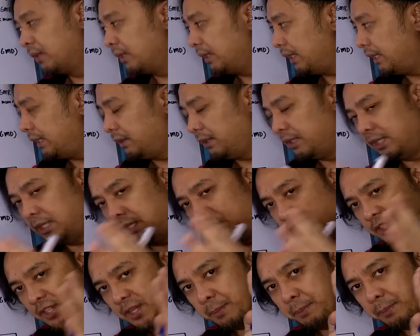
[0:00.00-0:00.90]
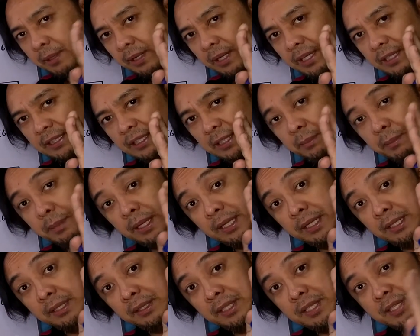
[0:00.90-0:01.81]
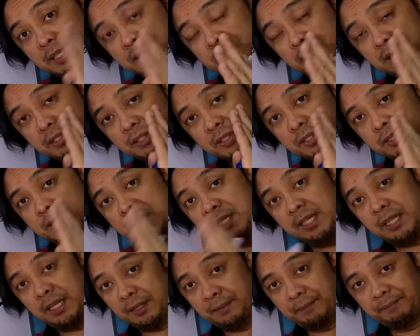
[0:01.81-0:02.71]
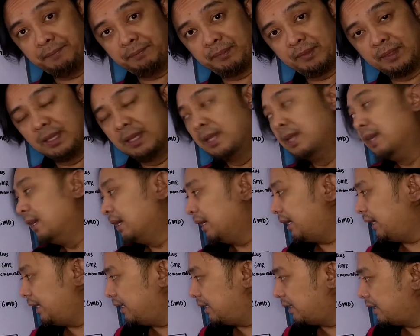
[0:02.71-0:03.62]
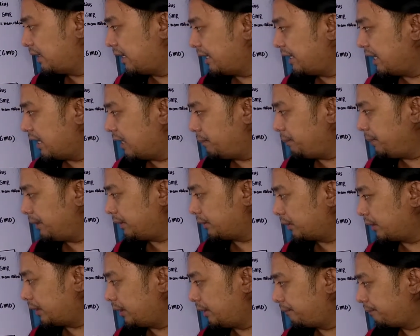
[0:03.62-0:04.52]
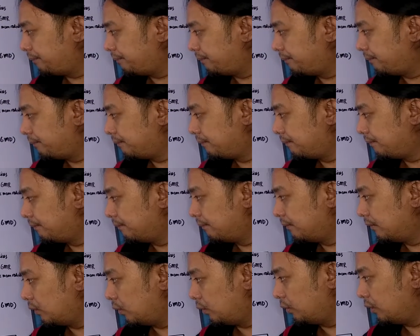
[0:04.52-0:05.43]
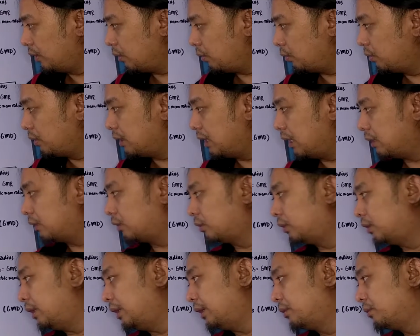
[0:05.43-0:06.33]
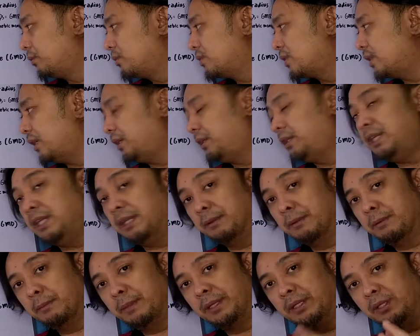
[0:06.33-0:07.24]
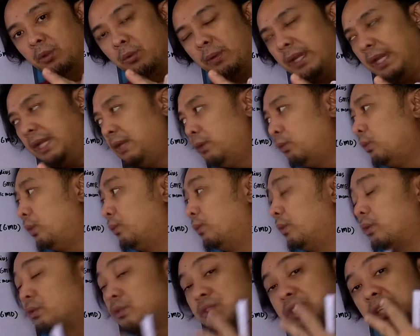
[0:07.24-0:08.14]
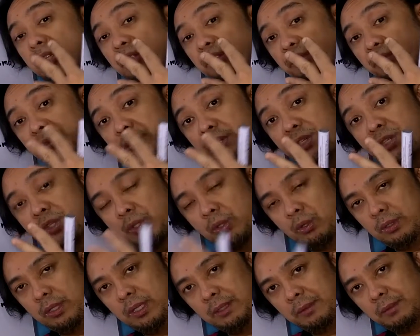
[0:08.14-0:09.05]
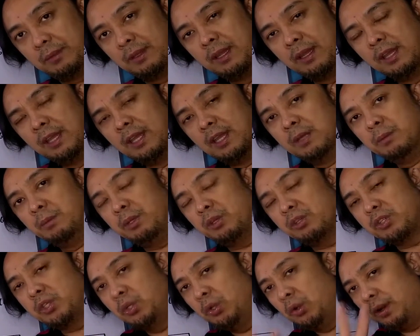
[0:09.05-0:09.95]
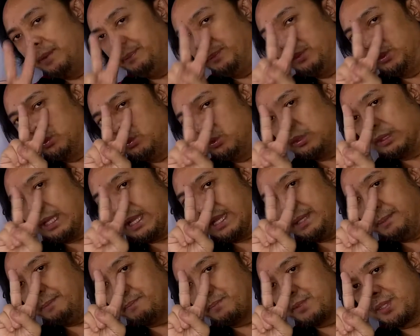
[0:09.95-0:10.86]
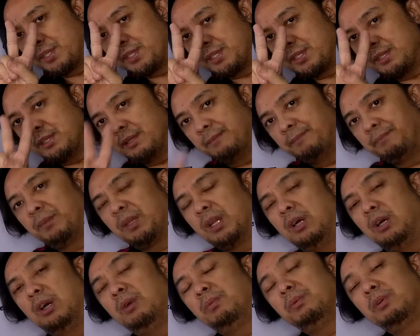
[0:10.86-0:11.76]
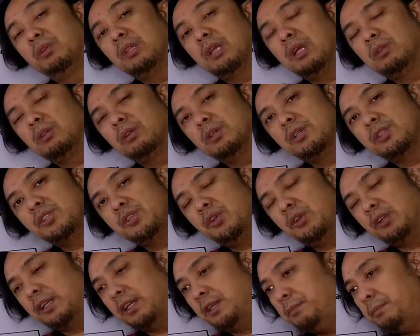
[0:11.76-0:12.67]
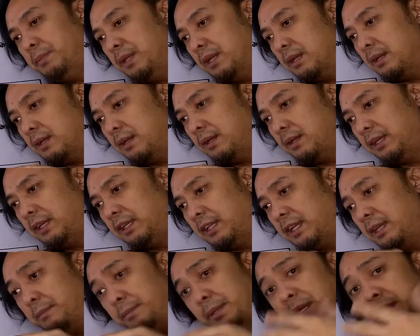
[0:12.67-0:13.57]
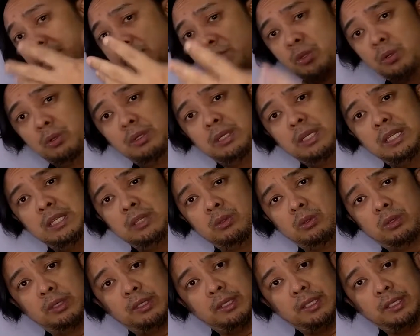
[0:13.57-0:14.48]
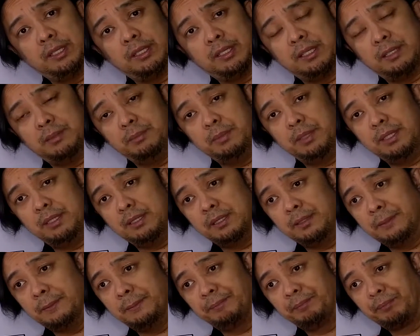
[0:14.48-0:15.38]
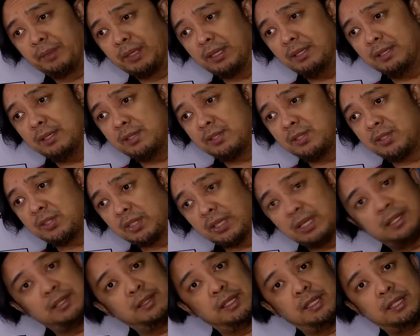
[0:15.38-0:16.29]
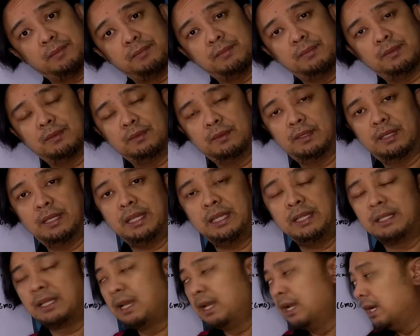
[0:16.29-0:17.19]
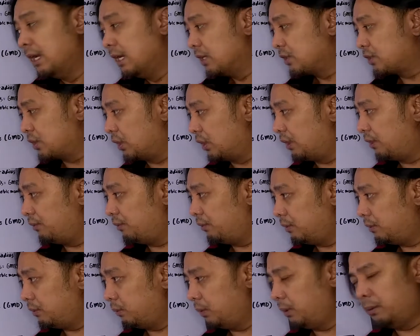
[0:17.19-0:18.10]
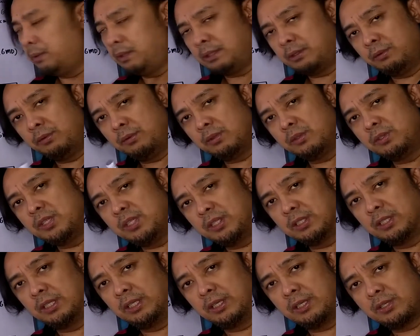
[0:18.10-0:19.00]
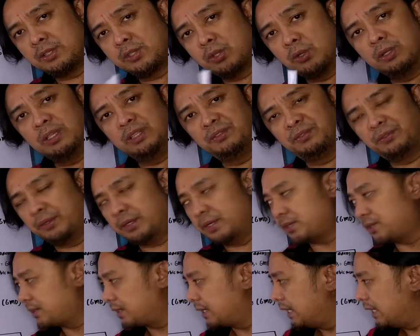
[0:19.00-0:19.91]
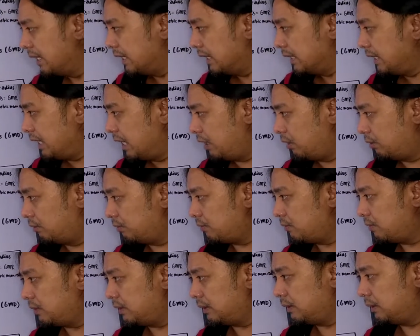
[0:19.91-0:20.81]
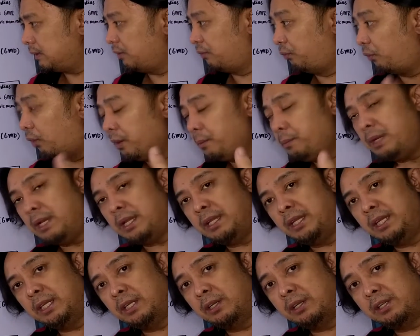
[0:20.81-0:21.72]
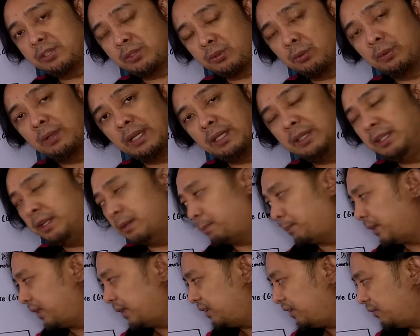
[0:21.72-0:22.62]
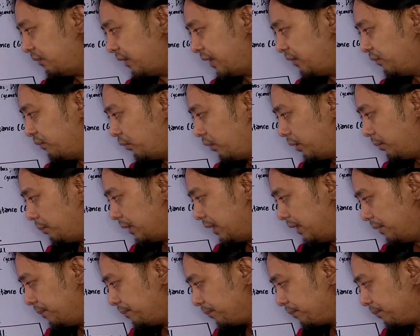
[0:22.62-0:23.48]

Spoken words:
and they are separated by a distance d and a diameter on the conductor, I could say d. By the way, we will consider first solid, because you have two types of conductors. You can be a solid, or it can be a stranded, right? So we will consider solid first. Now, the formula here is already a predefined formula.